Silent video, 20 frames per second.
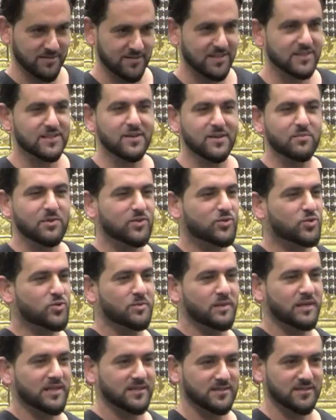Just give me 2
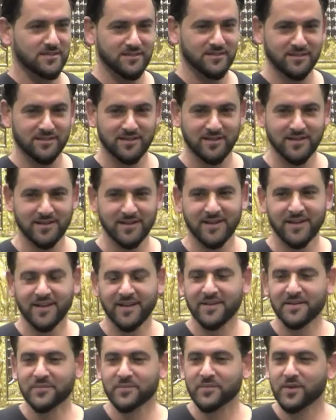minutes.
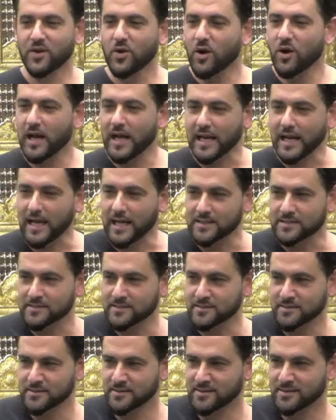Go ahead, guys
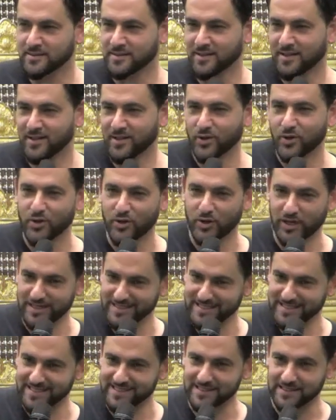and
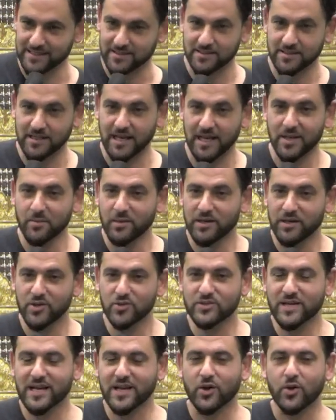sisters. Anybody who's
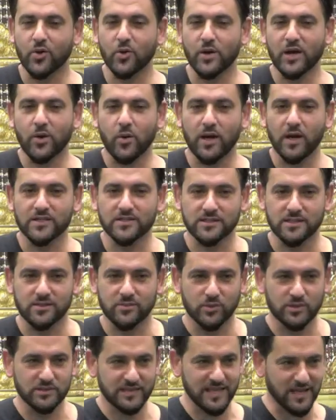got a quick question,
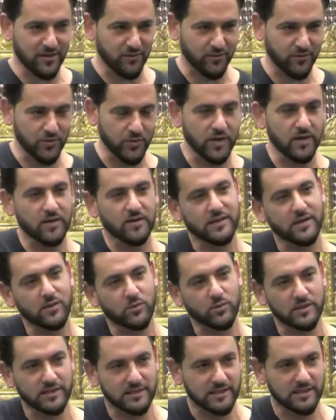we'll take a few here, then
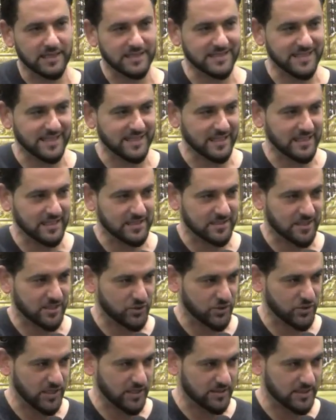we'll extend the
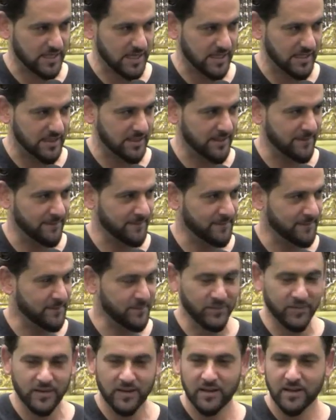discussion outside.
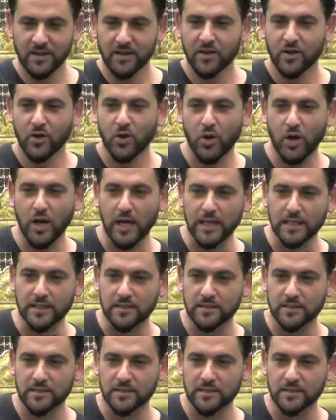Go ahead.